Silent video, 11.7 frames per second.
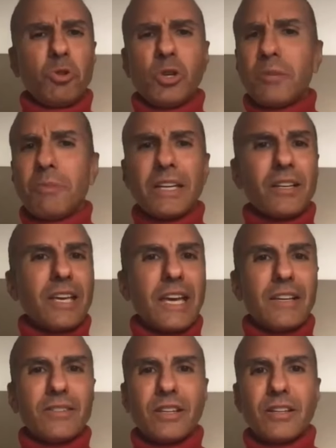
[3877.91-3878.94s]
You can make a
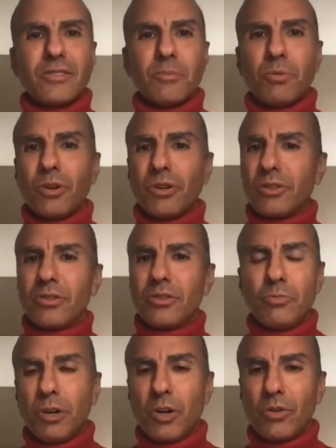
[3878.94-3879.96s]
case that it's important to
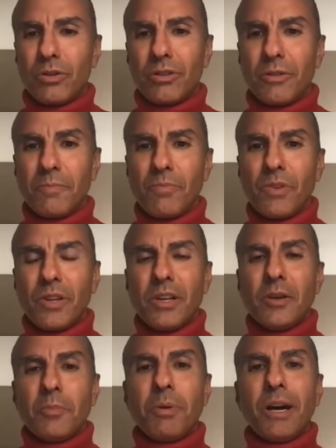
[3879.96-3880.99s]
do both,
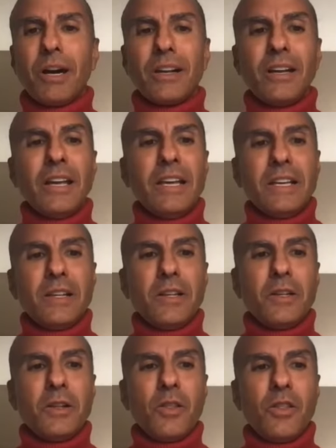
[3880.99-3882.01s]
but
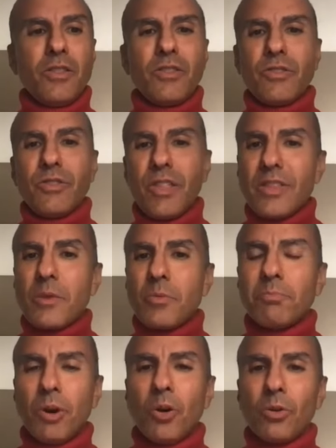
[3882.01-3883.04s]
then they
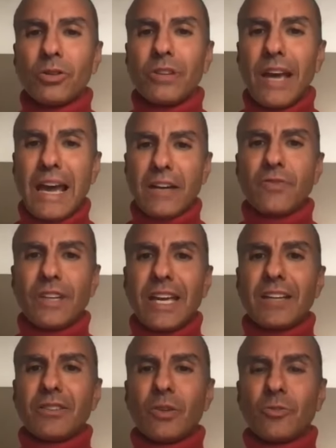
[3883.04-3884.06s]
would both
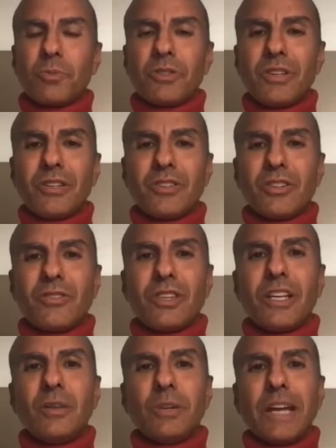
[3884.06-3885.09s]
advocate those
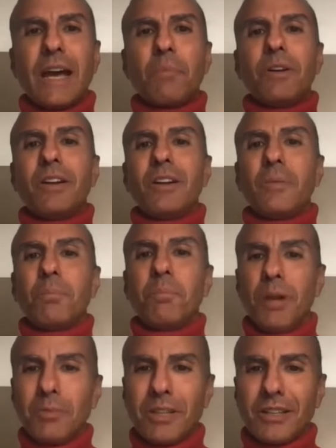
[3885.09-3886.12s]
positions and it would happen in a
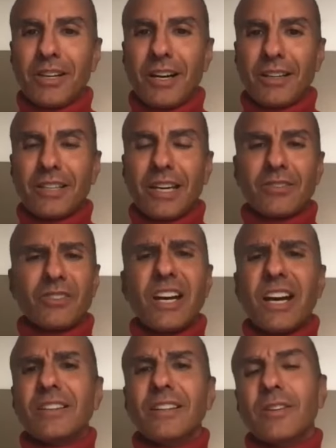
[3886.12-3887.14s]
public context,
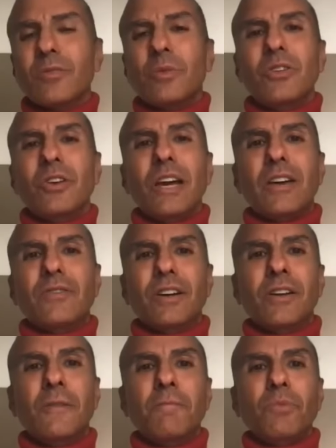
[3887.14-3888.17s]
kind of like when you have
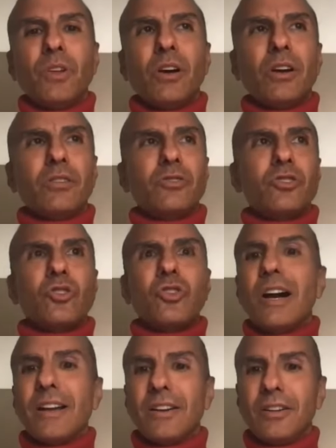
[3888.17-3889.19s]
a, a
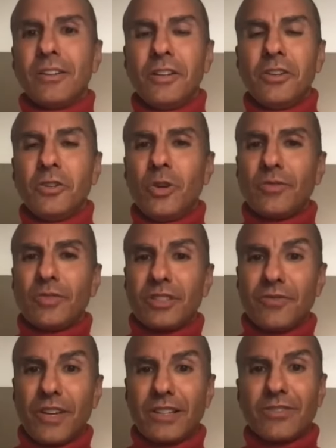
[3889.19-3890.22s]
trial, you have a
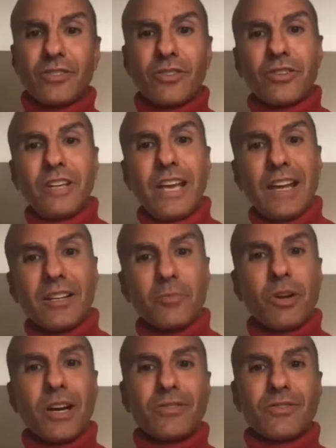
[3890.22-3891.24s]
defense attorney and a
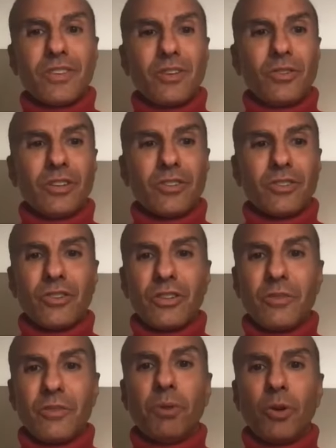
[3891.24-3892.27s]
prosecuting
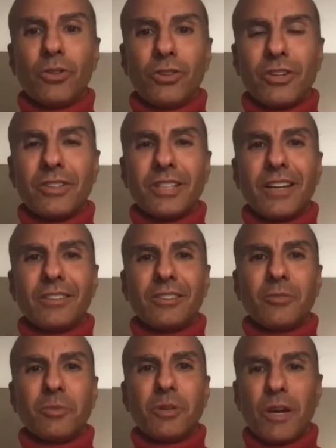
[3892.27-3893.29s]
attorney, both are
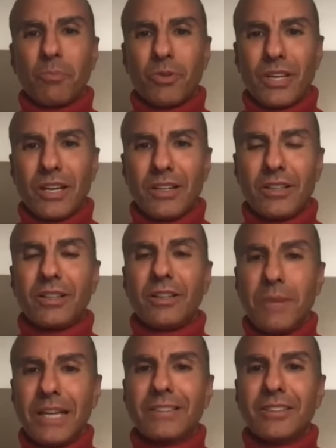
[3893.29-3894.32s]
entitled to be represented and
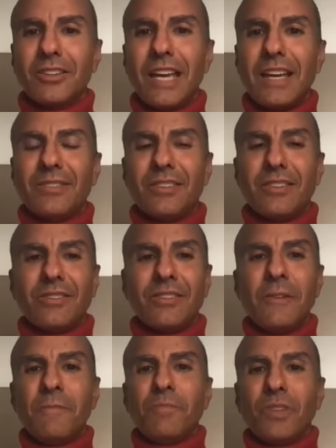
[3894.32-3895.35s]
to make their
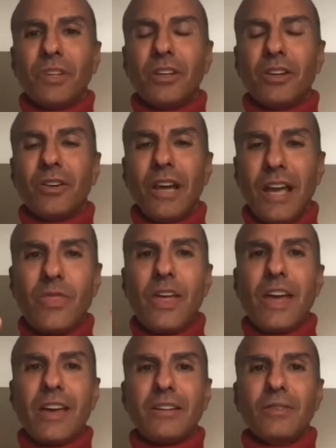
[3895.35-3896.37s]
cases, you know, and
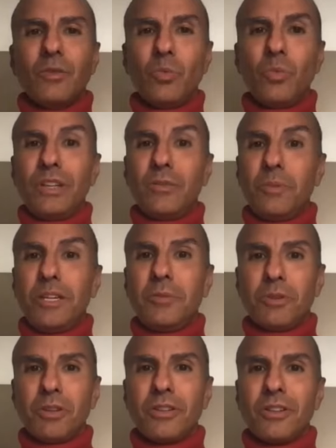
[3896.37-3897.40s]
then we, the
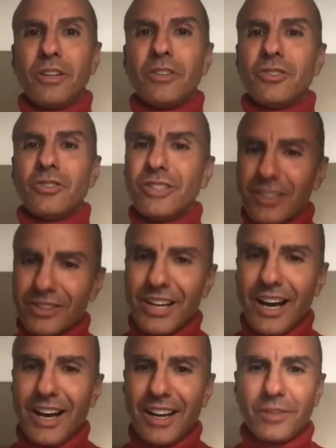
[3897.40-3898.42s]
people, should
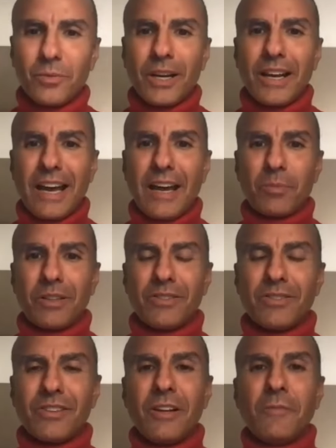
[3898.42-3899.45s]
decide what
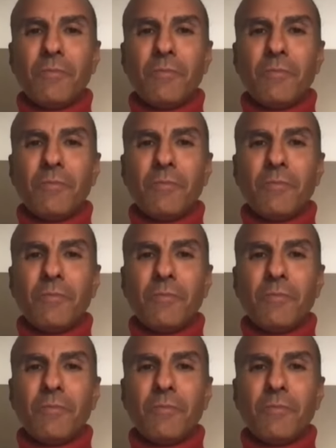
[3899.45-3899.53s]
happens.